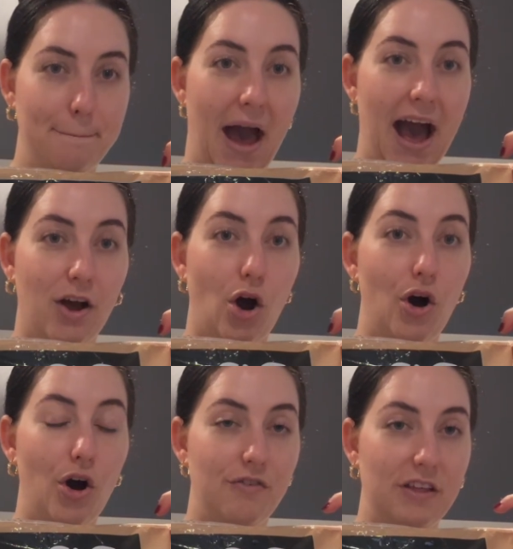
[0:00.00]
pack
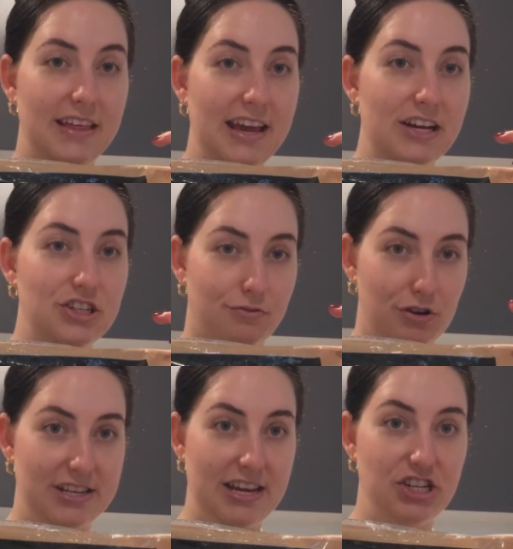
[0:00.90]
of the De
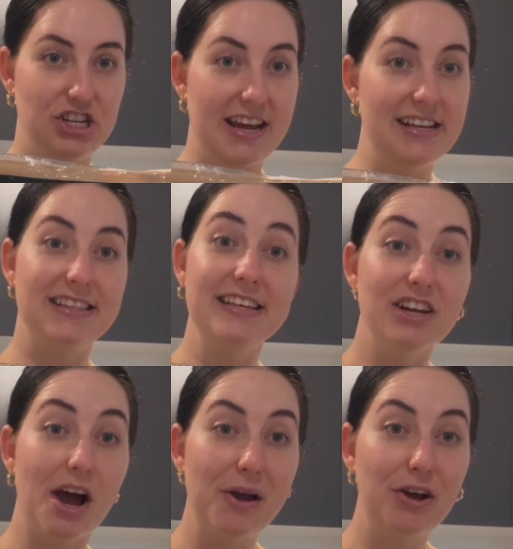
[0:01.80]
Rossi cheese. This
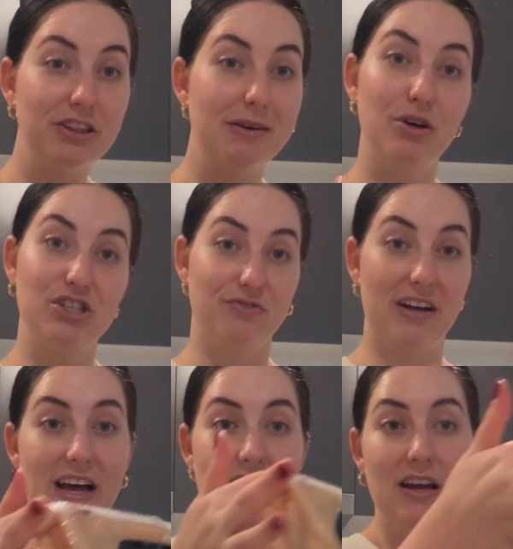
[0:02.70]
time I got the
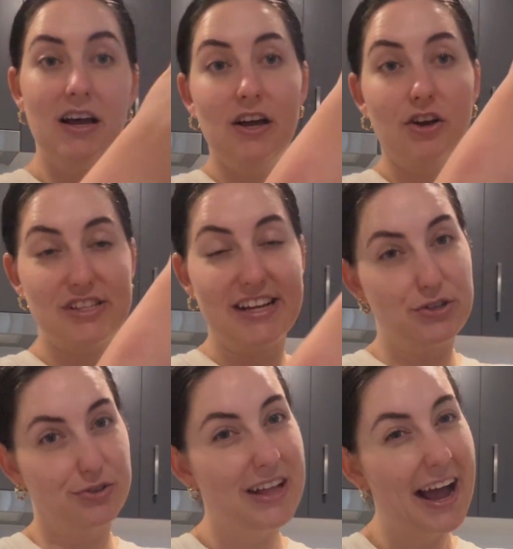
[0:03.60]
mozzarella, because I
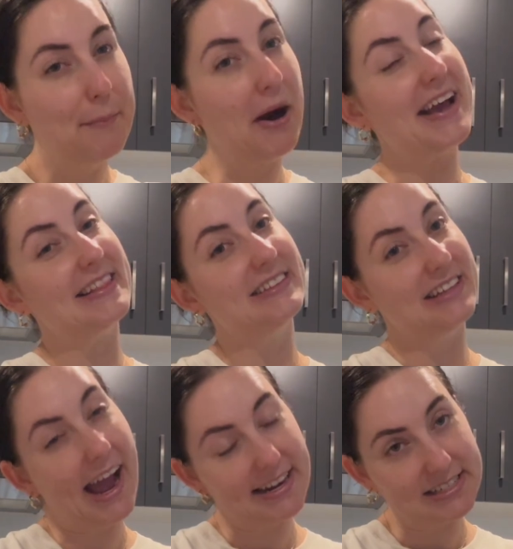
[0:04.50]
do like buying the
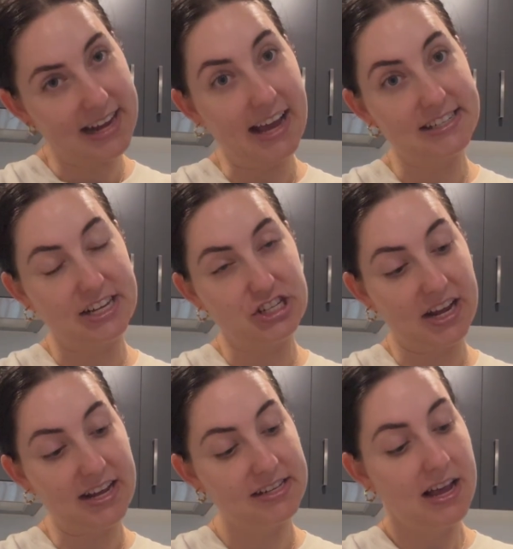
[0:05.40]
light, tasty
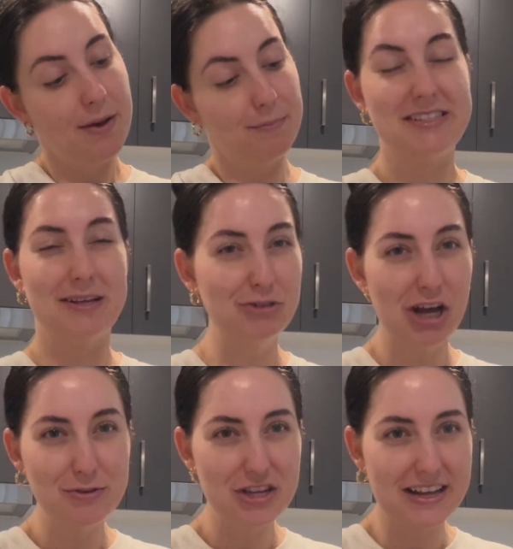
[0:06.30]
cheese, but
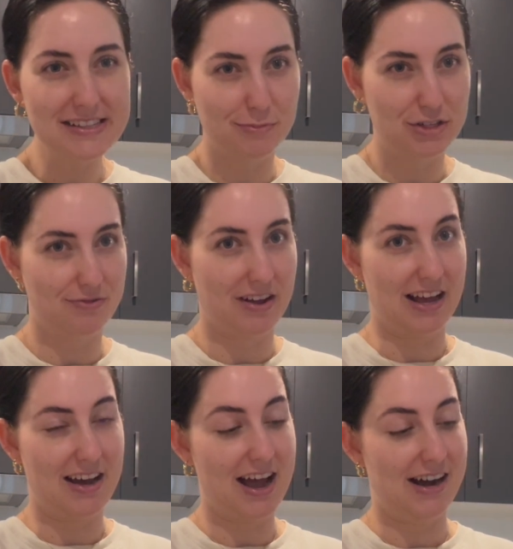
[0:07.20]
sometimes you need some mozzarella